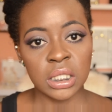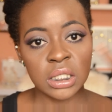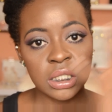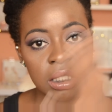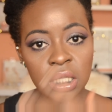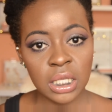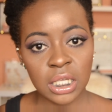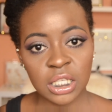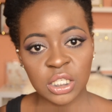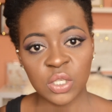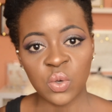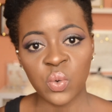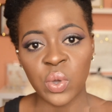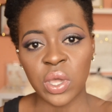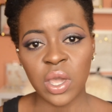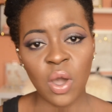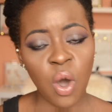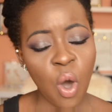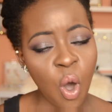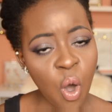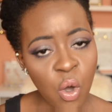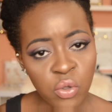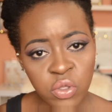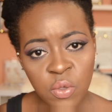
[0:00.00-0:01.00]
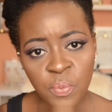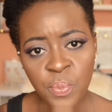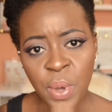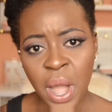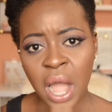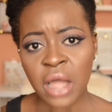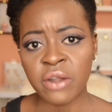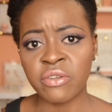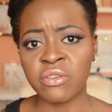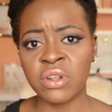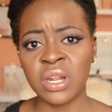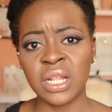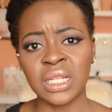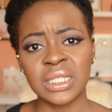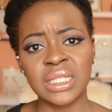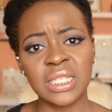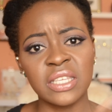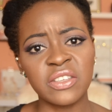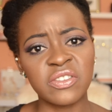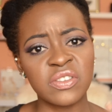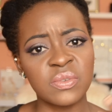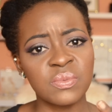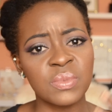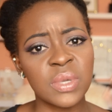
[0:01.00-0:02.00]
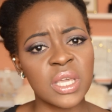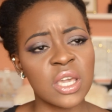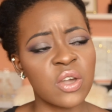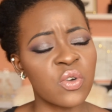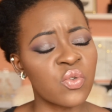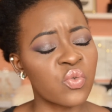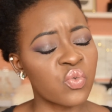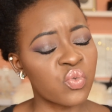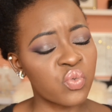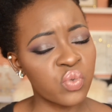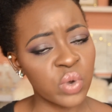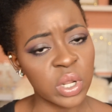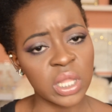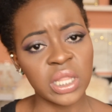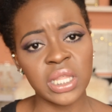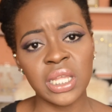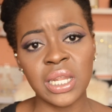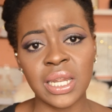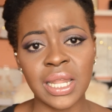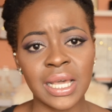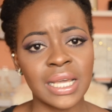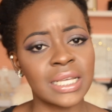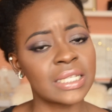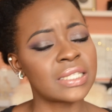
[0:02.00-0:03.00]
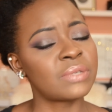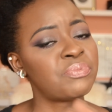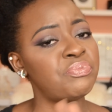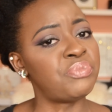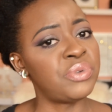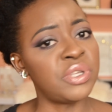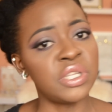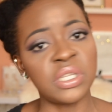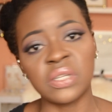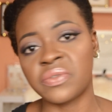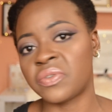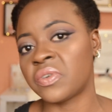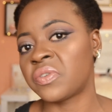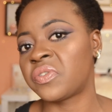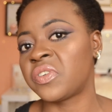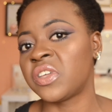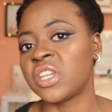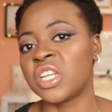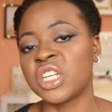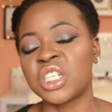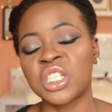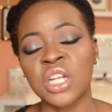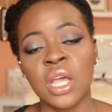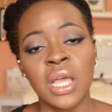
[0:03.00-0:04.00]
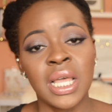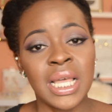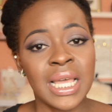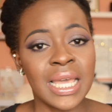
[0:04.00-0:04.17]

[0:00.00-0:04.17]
takes away all the powderiness, gives me a really nice, beautiful finish.